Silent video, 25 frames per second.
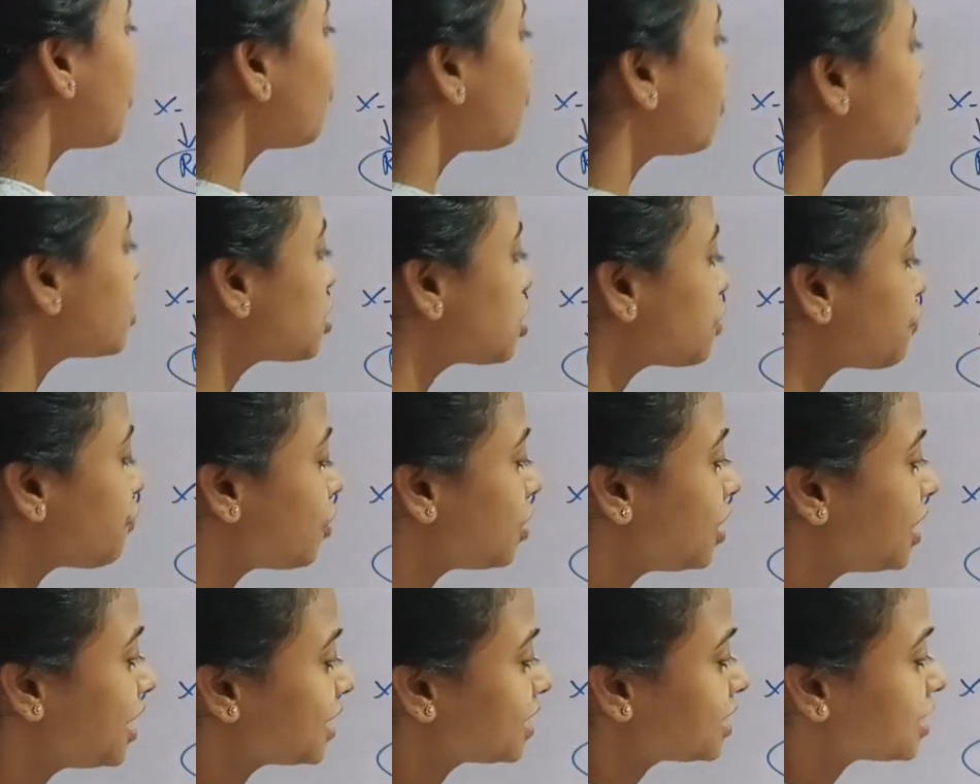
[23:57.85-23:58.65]
First of
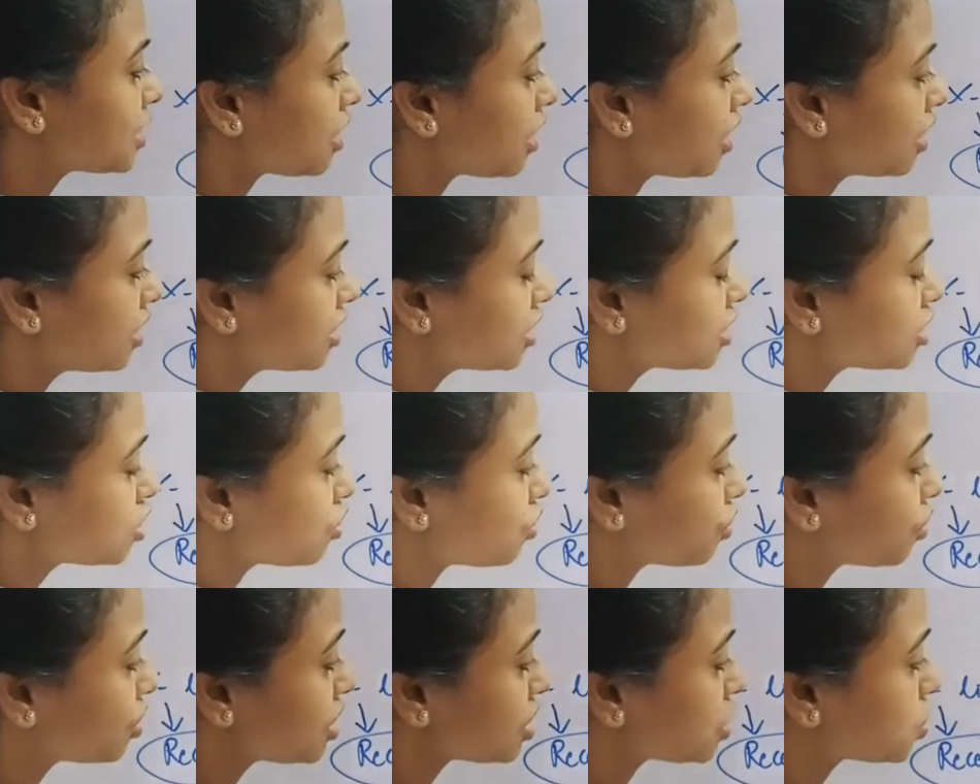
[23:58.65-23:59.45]
all, let's
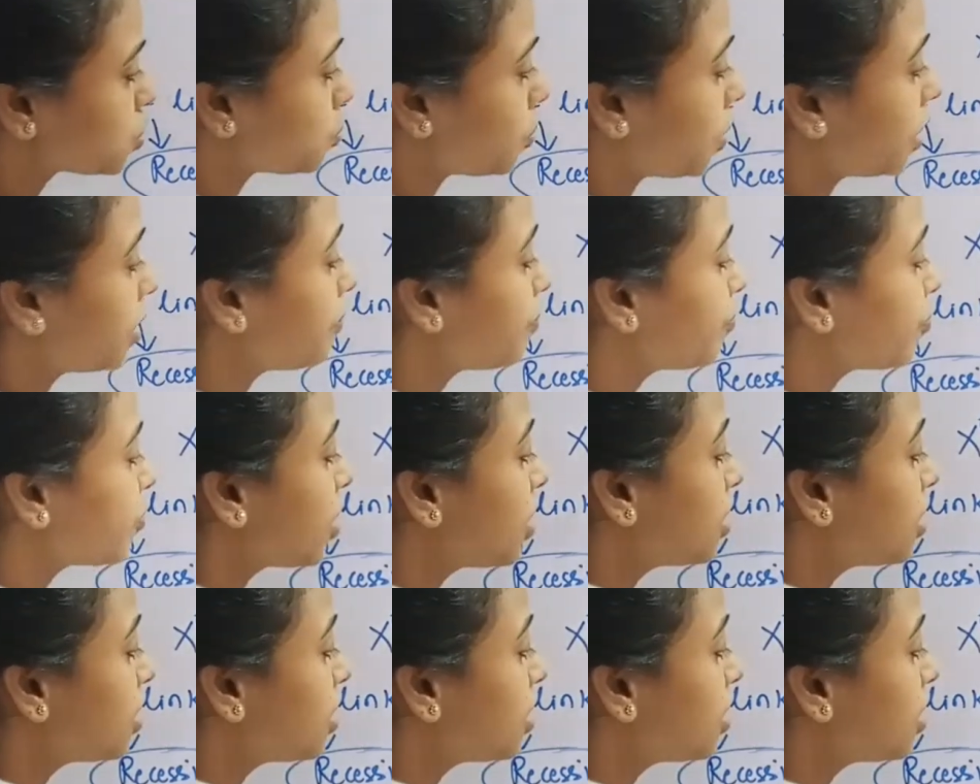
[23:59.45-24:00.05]
understood this one.